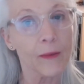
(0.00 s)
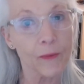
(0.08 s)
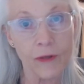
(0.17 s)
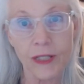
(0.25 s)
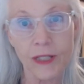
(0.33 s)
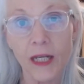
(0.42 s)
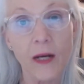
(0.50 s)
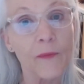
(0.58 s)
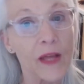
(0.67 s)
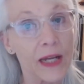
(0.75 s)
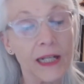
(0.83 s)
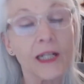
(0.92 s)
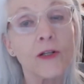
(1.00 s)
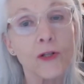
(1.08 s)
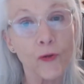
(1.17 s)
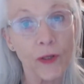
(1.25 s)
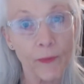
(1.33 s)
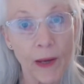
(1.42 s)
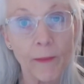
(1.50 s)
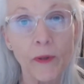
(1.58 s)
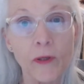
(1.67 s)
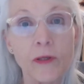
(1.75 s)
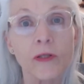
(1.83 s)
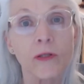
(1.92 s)
museum that industry
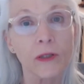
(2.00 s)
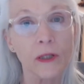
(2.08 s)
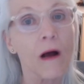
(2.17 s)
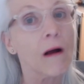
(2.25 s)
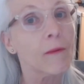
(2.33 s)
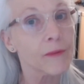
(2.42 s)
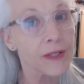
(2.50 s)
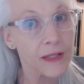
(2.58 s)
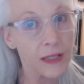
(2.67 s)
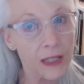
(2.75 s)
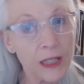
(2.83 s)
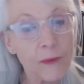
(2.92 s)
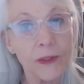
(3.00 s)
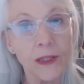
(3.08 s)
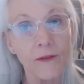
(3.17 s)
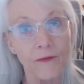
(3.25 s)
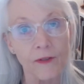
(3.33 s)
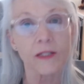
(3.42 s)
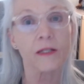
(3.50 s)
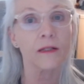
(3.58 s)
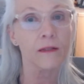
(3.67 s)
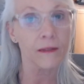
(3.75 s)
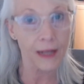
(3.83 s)
members could come see when they visit